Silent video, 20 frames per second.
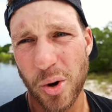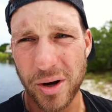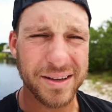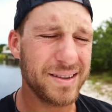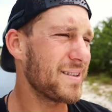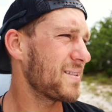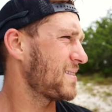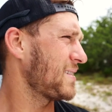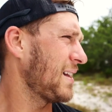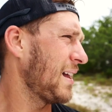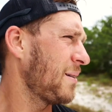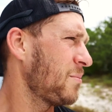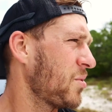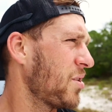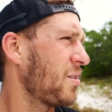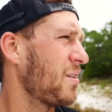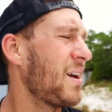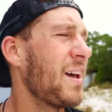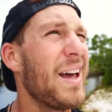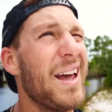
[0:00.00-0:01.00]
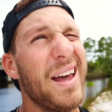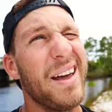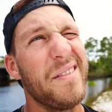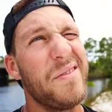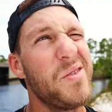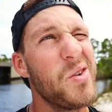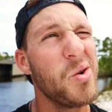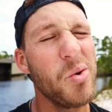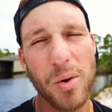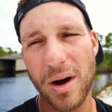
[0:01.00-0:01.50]
Quick disclaimer,
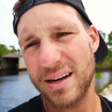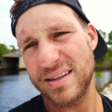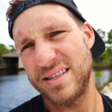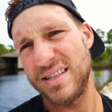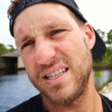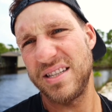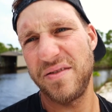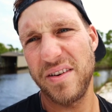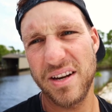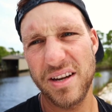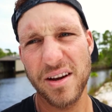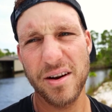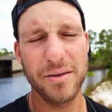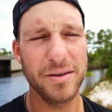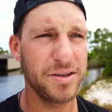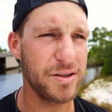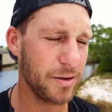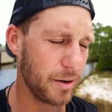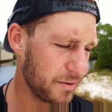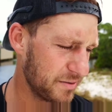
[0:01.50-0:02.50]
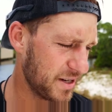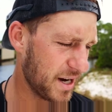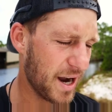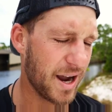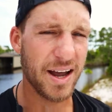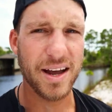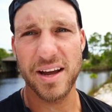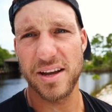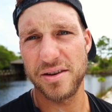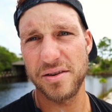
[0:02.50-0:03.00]
if you watch this video and you go
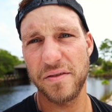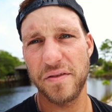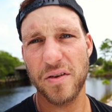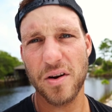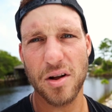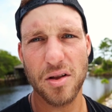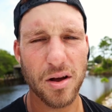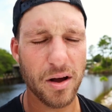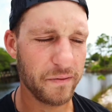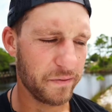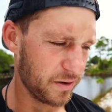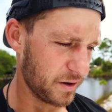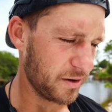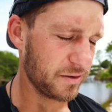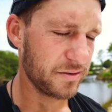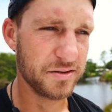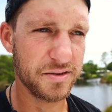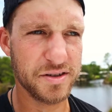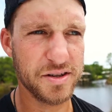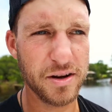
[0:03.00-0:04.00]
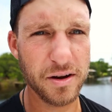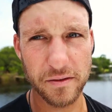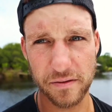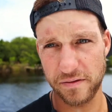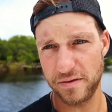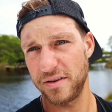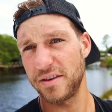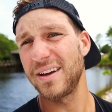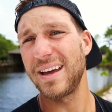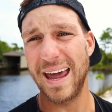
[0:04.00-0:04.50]
tie it and you fall off and hurt yourself,
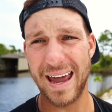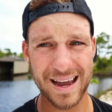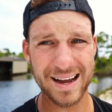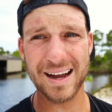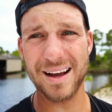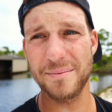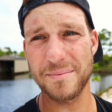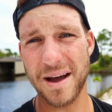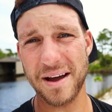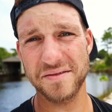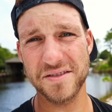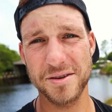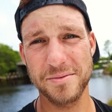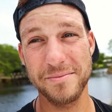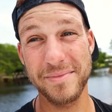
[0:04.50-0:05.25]
can't come after